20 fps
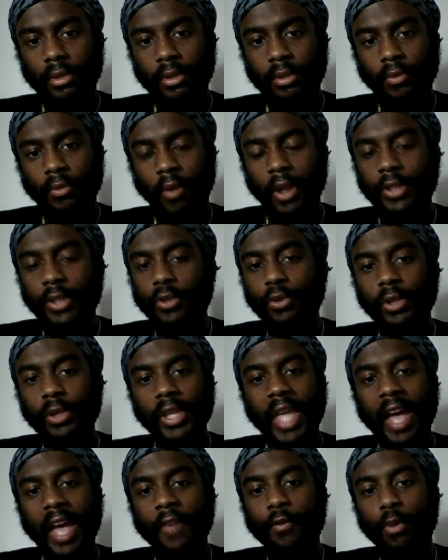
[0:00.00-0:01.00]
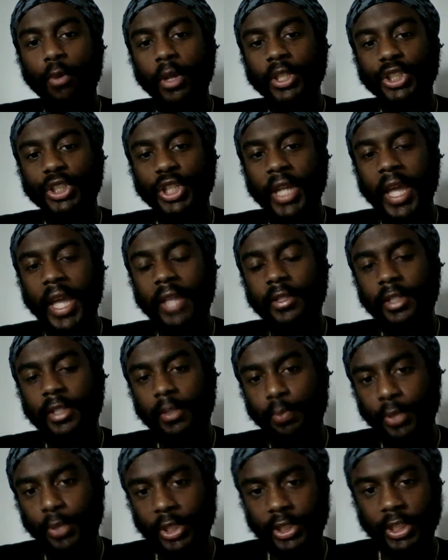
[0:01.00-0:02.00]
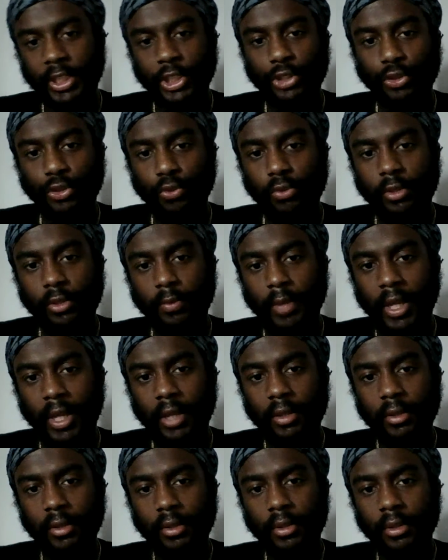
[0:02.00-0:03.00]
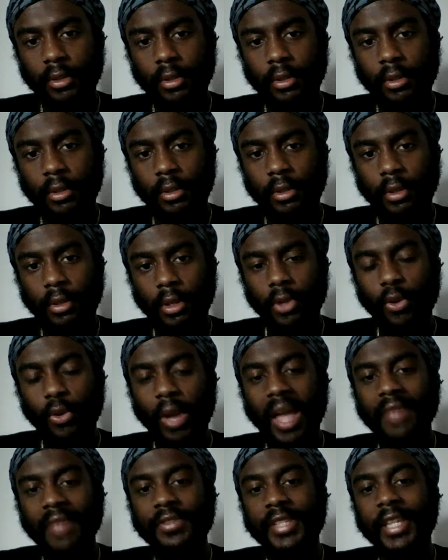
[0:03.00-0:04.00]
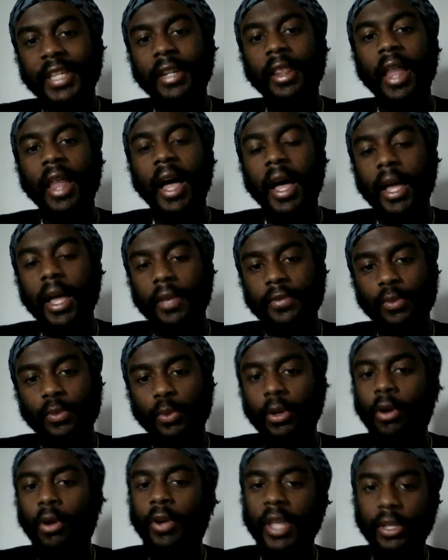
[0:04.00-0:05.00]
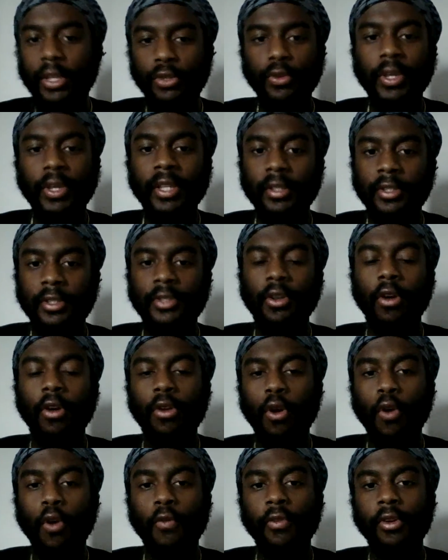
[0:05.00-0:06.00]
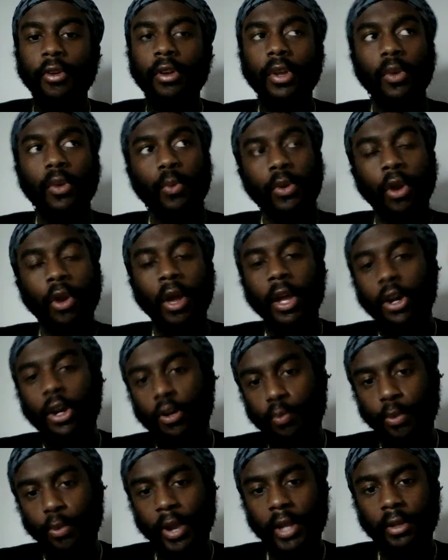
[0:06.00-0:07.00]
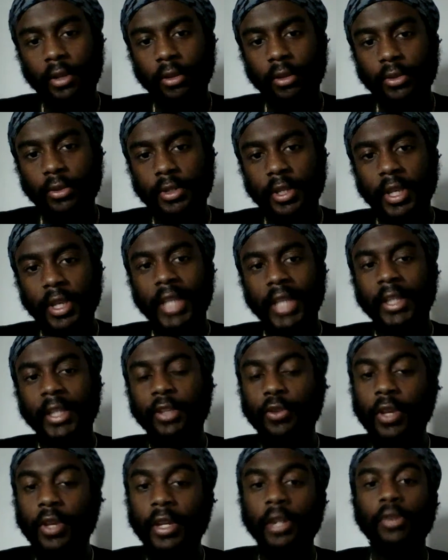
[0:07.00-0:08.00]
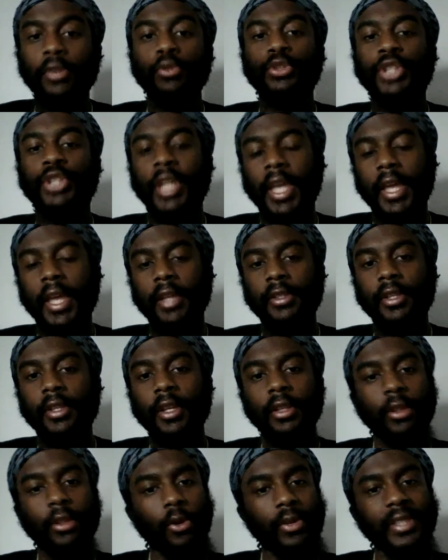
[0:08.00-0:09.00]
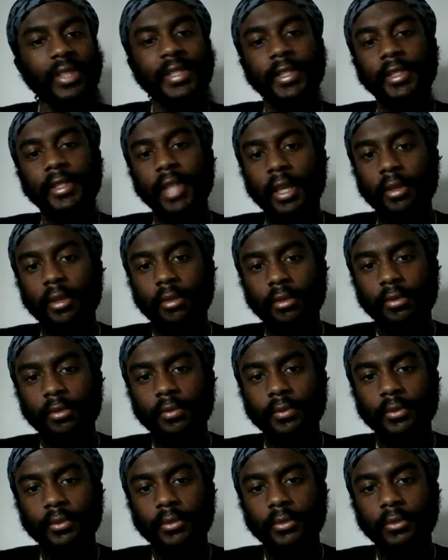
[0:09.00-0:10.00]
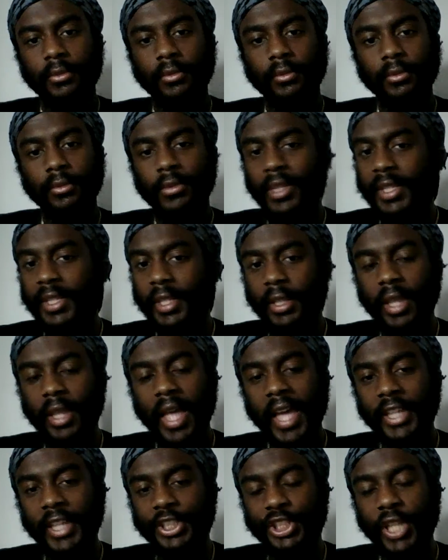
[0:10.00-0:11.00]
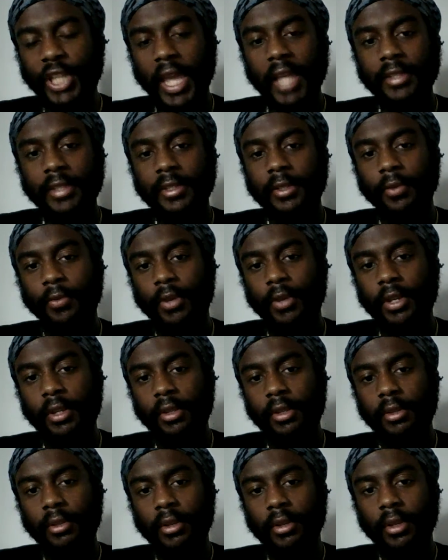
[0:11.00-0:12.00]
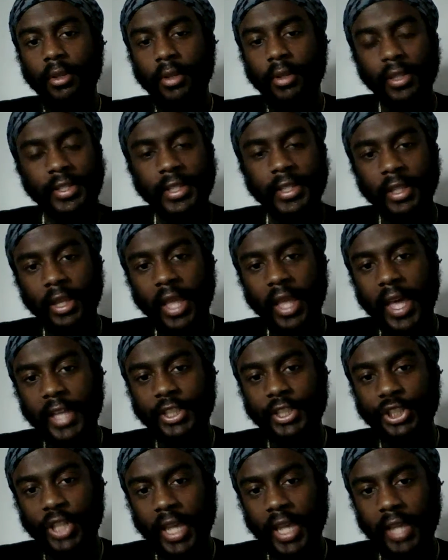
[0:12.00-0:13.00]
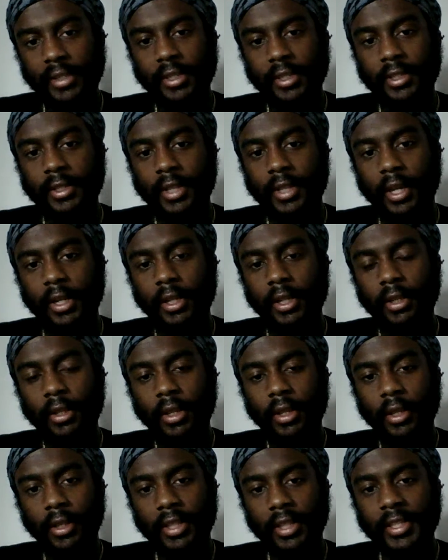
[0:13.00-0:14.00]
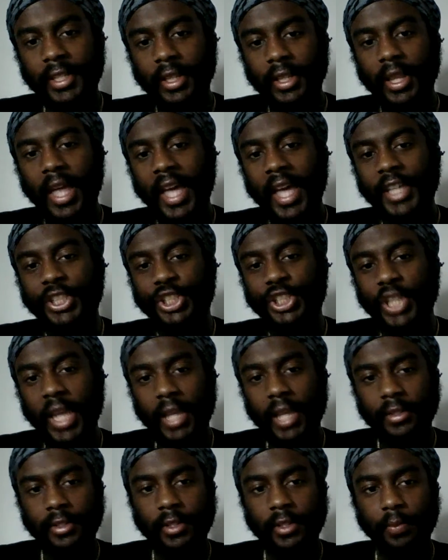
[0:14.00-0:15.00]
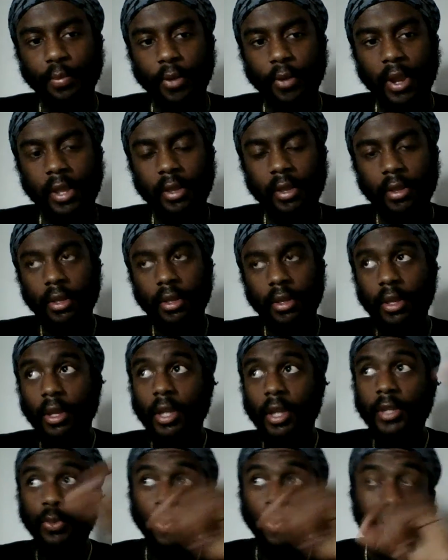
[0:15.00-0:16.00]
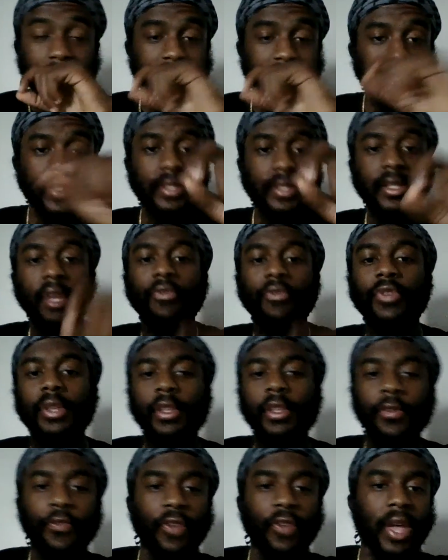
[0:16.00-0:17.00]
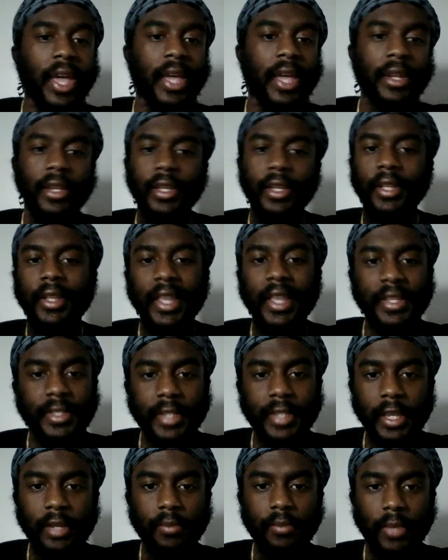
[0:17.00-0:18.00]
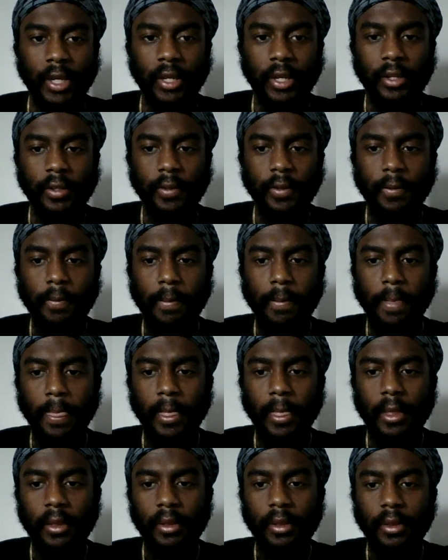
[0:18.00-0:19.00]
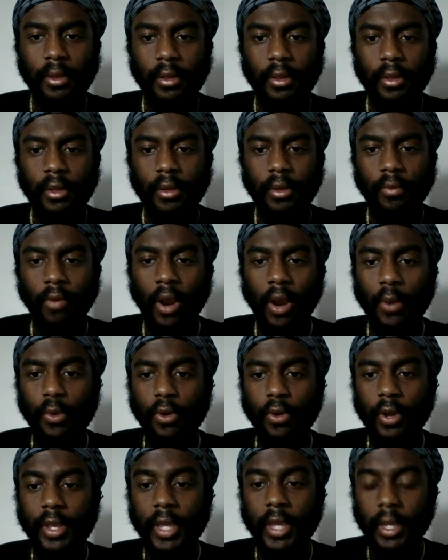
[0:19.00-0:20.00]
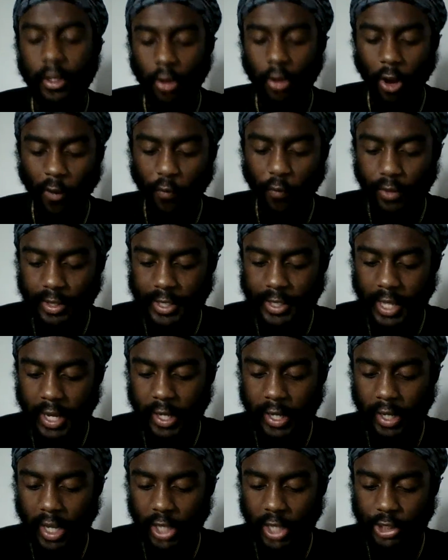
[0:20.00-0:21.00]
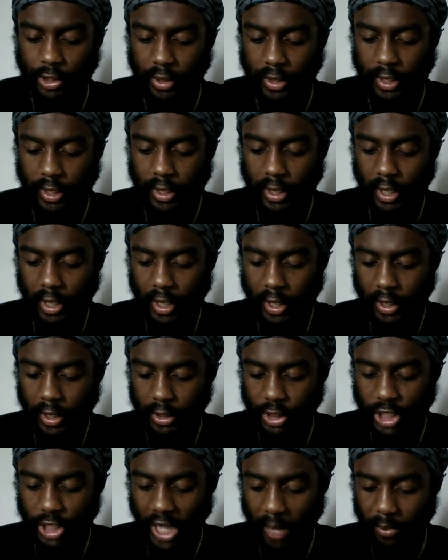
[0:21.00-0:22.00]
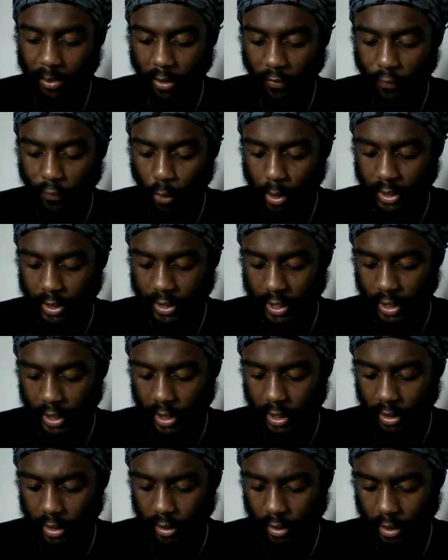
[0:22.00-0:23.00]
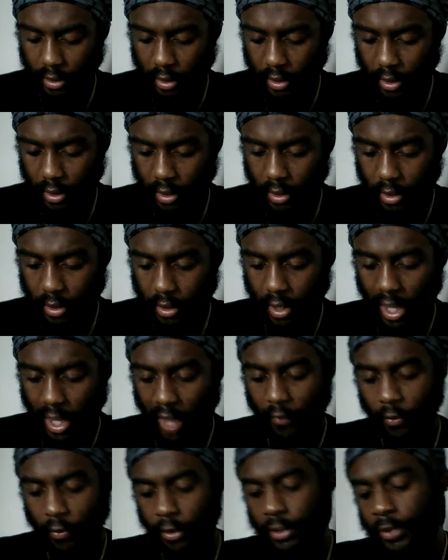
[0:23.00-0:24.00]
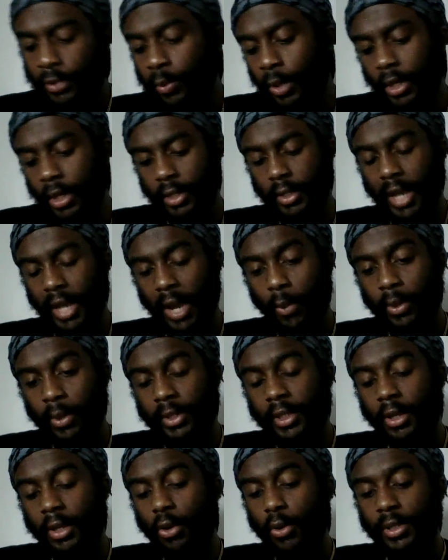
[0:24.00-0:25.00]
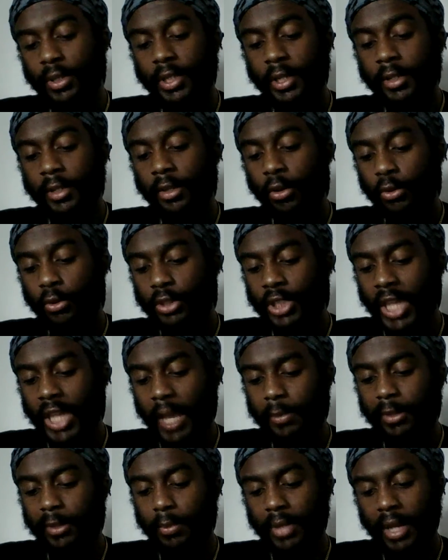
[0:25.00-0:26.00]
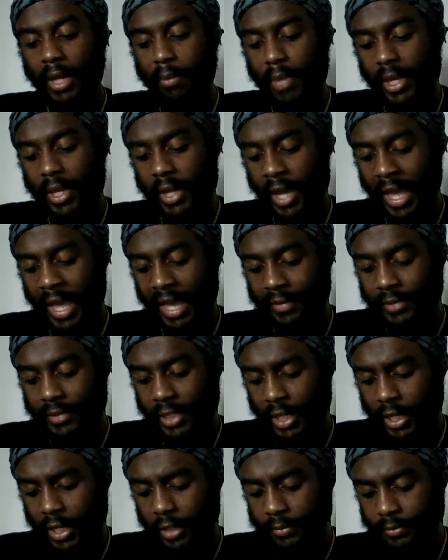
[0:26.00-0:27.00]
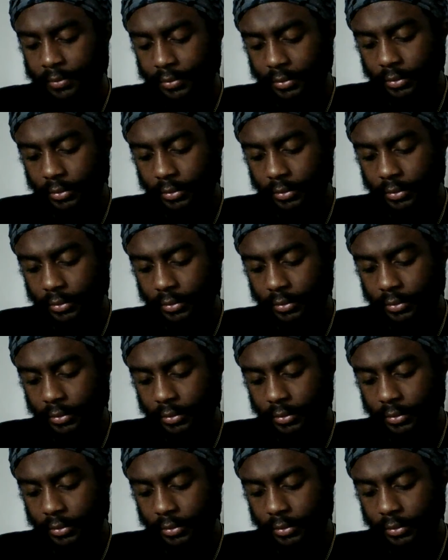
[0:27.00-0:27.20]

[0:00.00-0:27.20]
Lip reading: Right? You only have one chance to push this truth, man. You don't have 10 lives. Well, okay, you get to start over when all hell break loose, and then you get a new chance. No, this is it. It's your last chance to read. It's your last chance to study. It's your last chance to pray. Because once the stuff hit the fan, that's it, man. Right? We're going to kick it off with 2nd Ezra, chapter 14 and verse 1. I wanted to go into this whole chapter, but I may not have time.